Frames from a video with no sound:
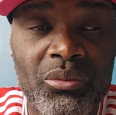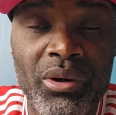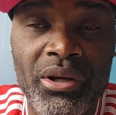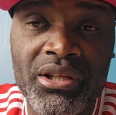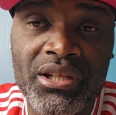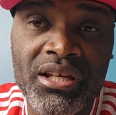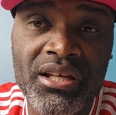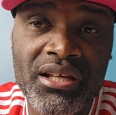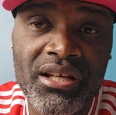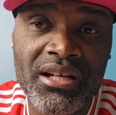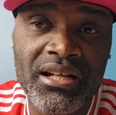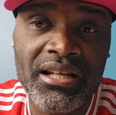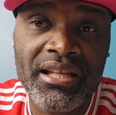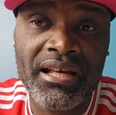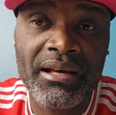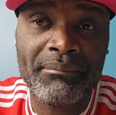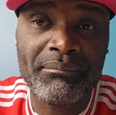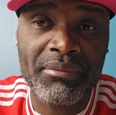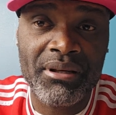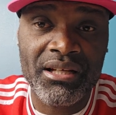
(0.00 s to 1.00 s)
when you hear
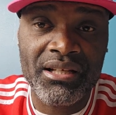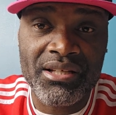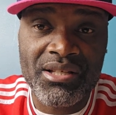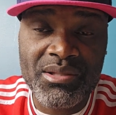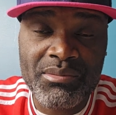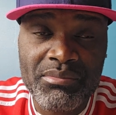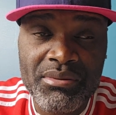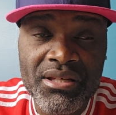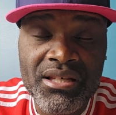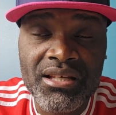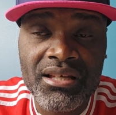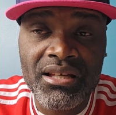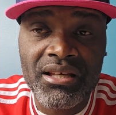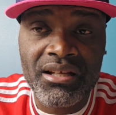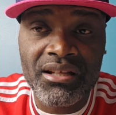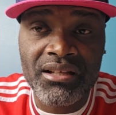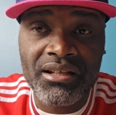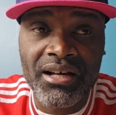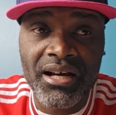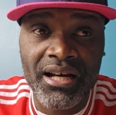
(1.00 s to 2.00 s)
Liam Bailey
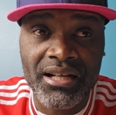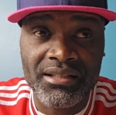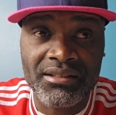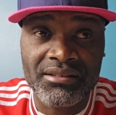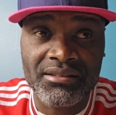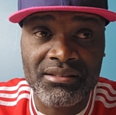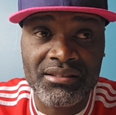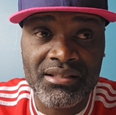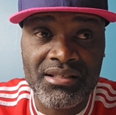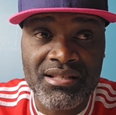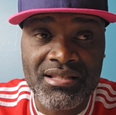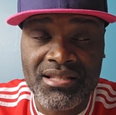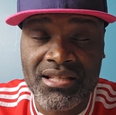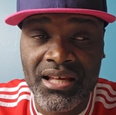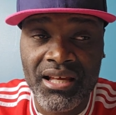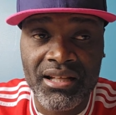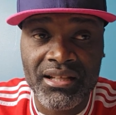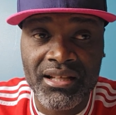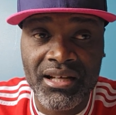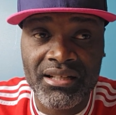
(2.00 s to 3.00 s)
speaking and he's
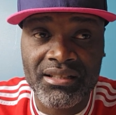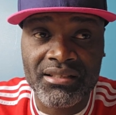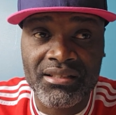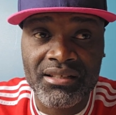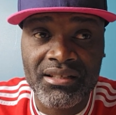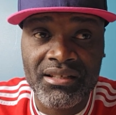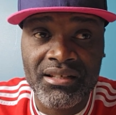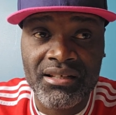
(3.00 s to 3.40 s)
saying that